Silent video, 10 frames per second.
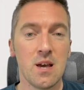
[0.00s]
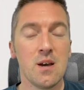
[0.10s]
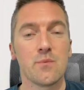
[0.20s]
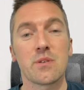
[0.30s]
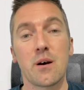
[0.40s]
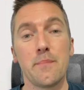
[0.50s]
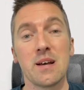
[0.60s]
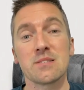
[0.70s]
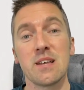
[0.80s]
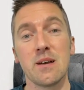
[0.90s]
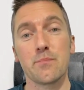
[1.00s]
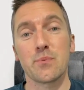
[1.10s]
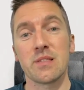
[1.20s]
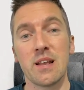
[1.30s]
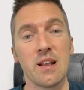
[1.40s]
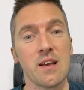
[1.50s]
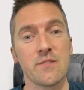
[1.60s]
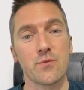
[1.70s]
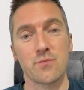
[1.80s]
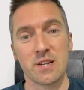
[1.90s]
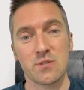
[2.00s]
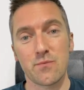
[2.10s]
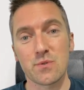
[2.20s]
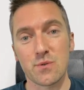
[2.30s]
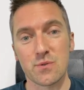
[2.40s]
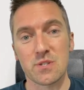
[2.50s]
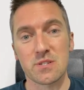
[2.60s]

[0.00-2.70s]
With our Maths app, we then have a range of resources